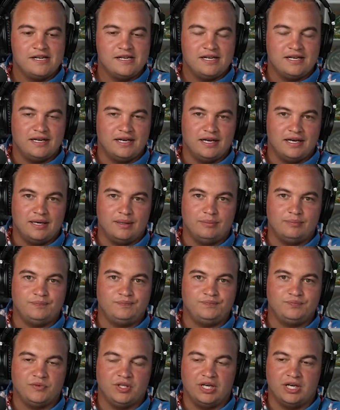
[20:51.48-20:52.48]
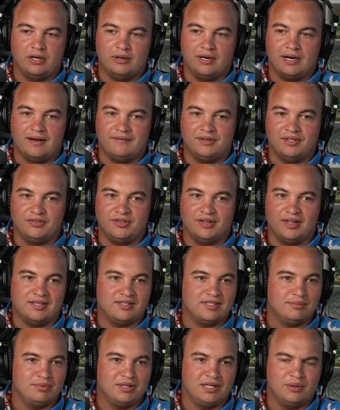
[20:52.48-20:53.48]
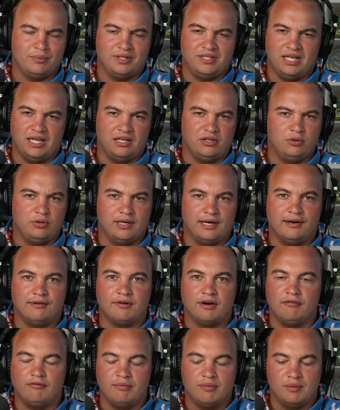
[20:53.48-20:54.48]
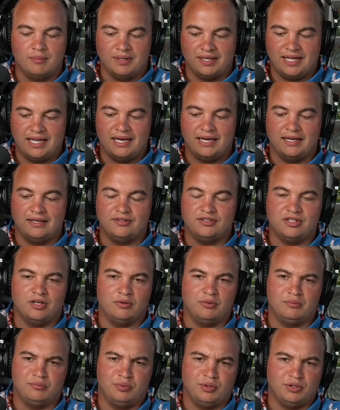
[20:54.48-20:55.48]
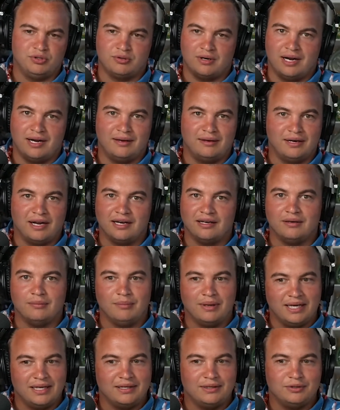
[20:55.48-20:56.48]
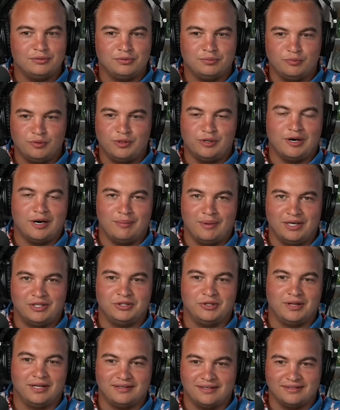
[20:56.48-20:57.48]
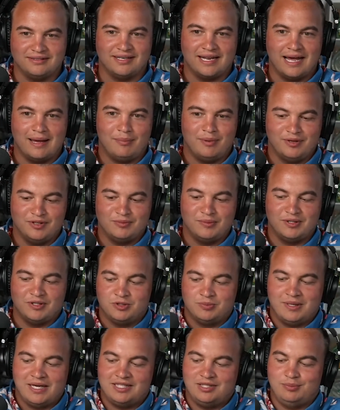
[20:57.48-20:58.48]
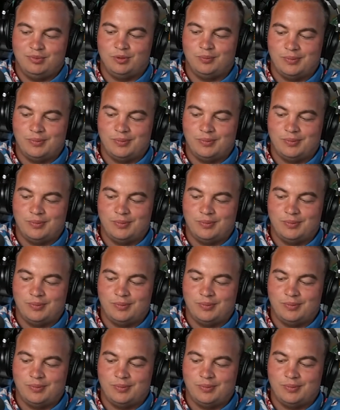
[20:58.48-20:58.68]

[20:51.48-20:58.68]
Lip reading: And obviously that's something that we take into account right from the beginning. So we try to make sure that doesn't happen as much as possible.